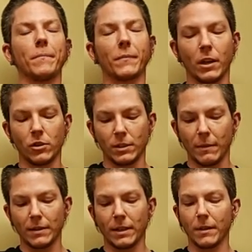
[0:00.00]
It's just
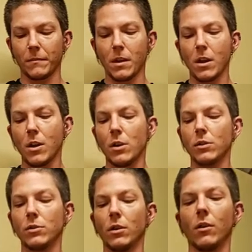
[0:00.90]
my skin.
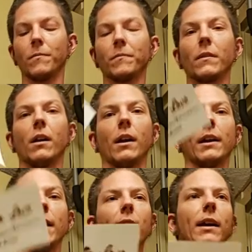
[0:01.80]
So
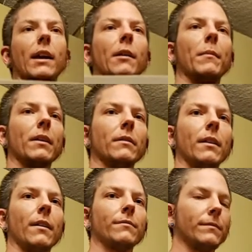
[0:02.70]
again, King Butta Love.